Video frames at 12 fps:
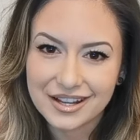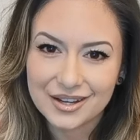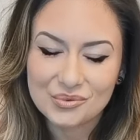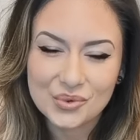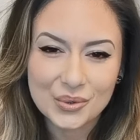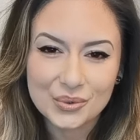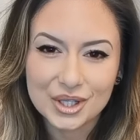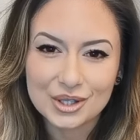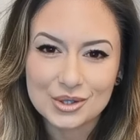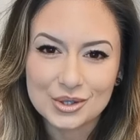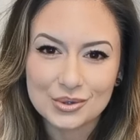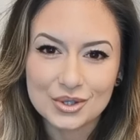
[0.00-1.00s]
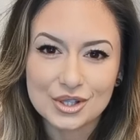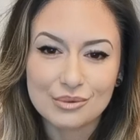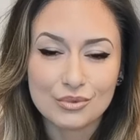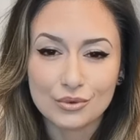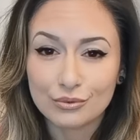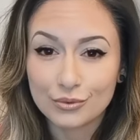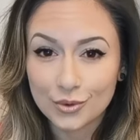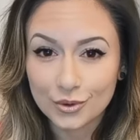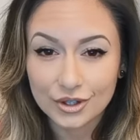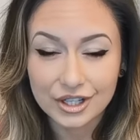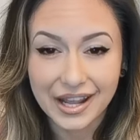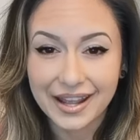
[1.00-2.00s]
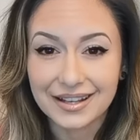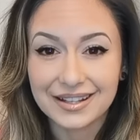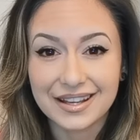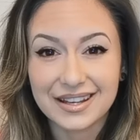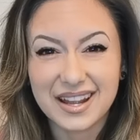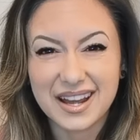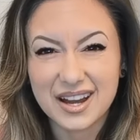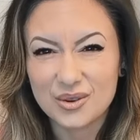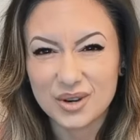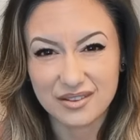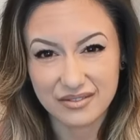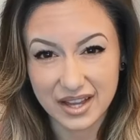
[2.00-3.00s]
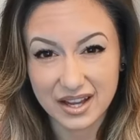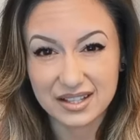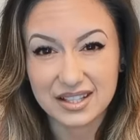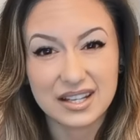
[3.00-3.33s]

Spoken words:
and what we can do to move forward and get out of that,